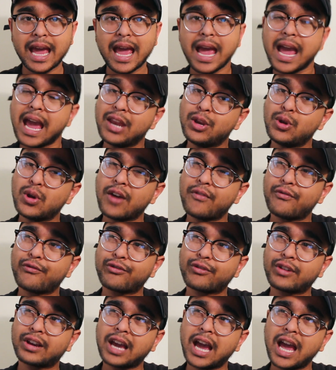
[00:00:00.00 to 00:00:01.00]
and you
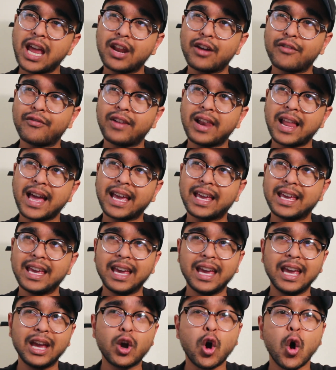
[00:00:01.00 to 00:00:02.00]
have kind of like
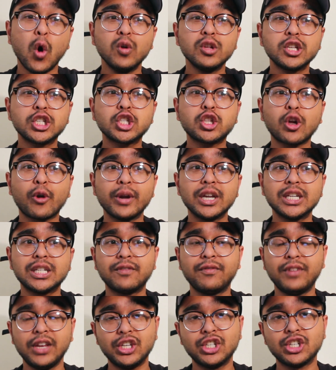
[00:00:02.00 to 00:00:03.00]
a cold
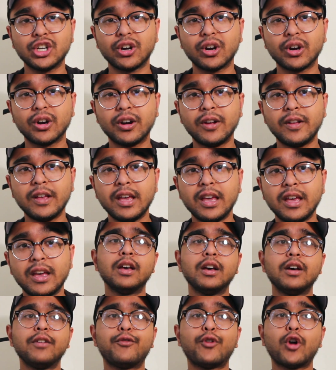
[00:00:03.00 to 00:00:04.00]
storage feature.
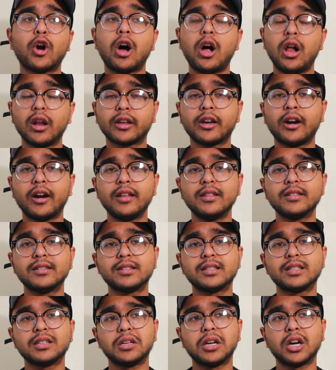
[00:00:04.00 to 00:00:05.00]
For
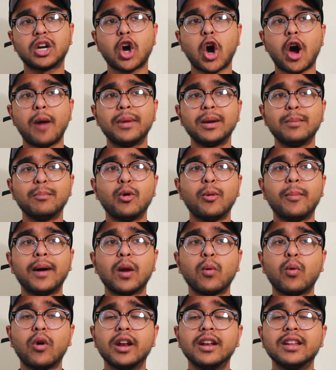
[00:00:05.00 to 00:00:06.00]
altcoins, a common
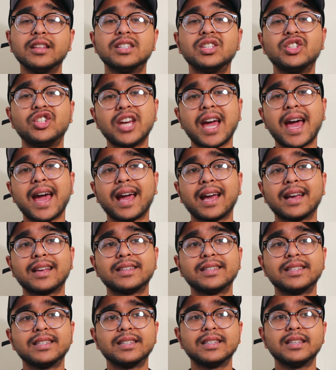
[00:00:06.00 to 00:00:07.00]
mobile wallet is
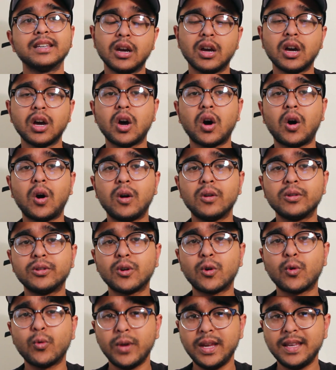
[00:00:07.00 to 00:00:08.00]
Jaxx.
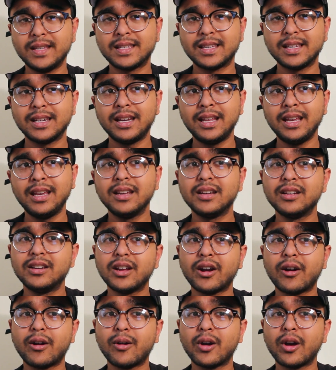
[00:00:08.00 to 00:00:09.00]
Although recently
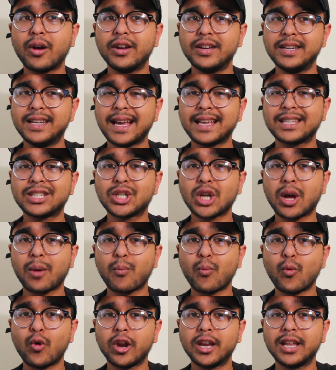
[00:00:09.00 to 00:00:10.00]
their
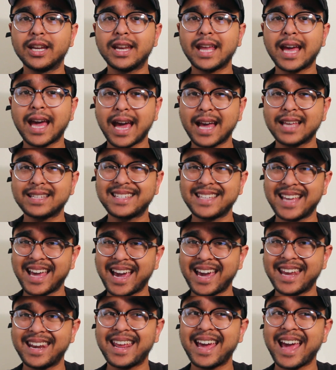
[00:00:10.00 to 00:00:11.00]
desktop wallet has
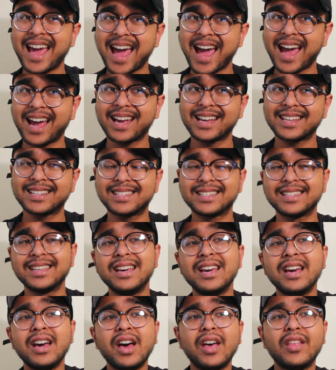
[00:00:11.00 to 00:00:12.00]
had hacks,
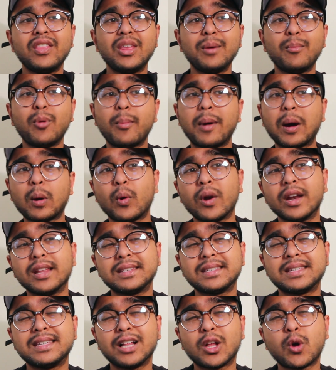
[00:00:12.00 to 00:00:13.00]
the mobile wallet
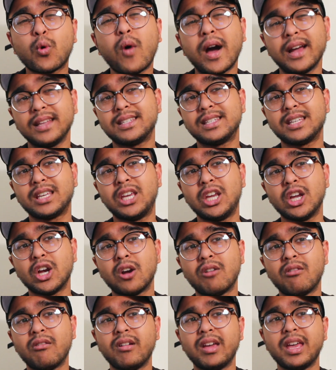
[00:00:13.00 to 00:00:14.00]
is still quite
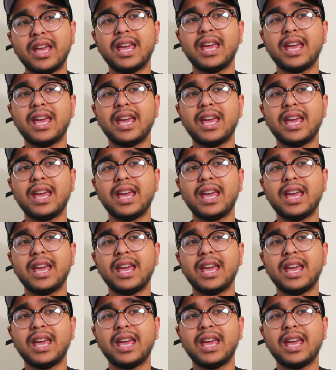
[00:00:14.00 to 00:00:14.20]
secure